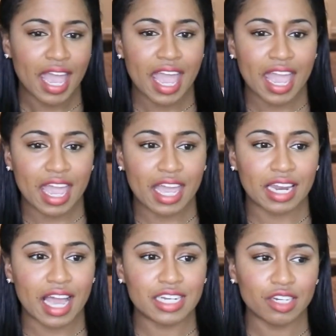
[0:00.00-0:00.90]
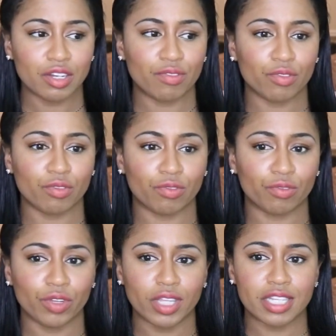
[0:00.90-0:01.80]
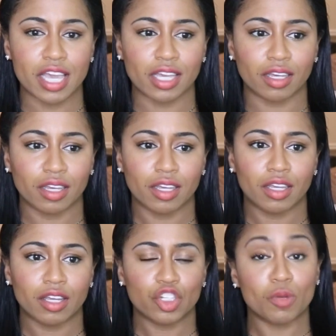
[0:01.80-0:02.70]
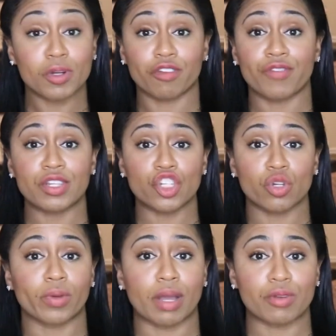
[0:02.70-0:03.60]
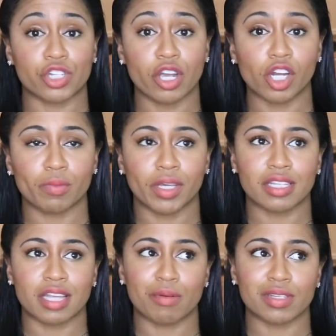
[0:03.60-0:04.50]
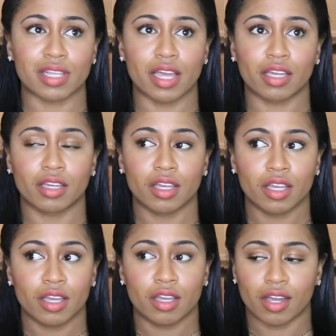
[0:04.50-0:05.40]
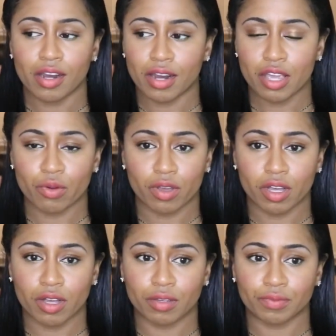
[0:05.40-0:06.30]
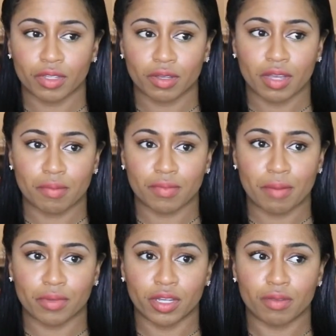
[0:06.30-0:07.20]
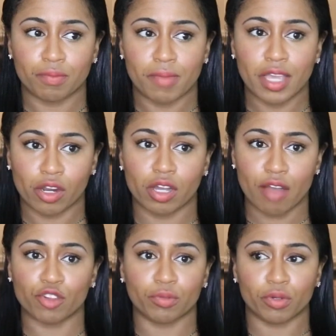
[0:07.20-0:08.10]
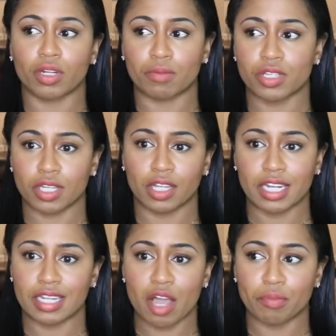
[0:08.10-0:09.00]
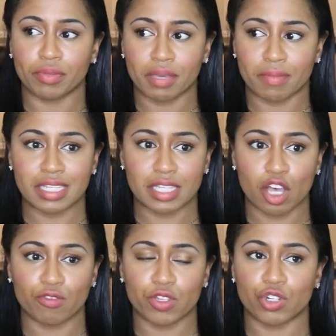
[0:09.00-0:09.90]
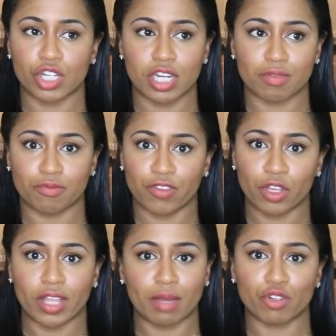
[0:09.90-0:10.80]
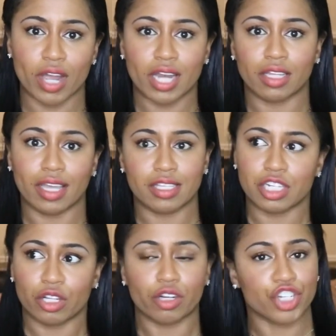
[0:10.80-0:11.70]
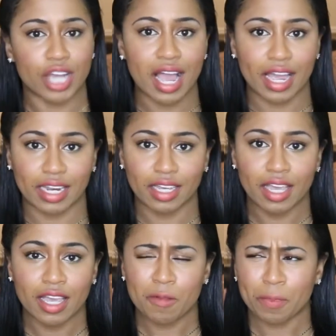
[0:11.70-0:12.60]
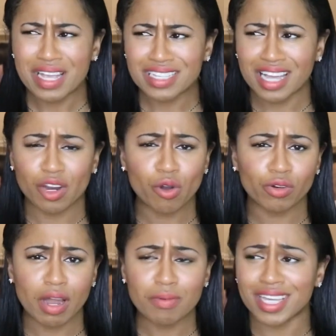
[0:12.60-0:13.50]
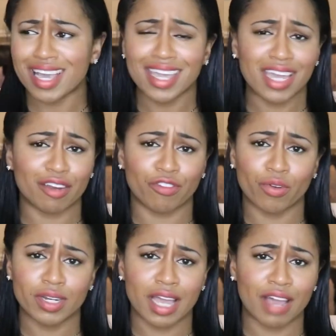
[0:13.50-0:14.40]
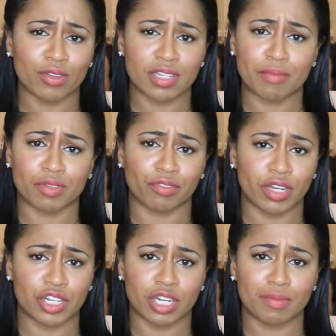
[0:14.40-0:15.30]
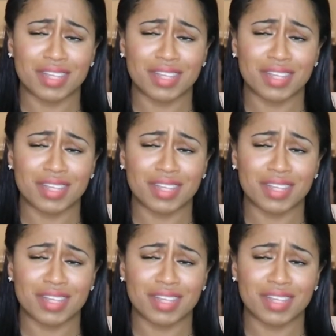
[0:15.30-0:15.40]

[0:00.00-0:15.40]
And I didn't even really take too much offense to it when I was younger because I was like, all right, well, I'm gonna make her comfortable and I'm just gonna like downplay myself so she doesn't feel like I'm trying to like steal her shine. As I got older, I was like, I can't afford to have those types of friendships.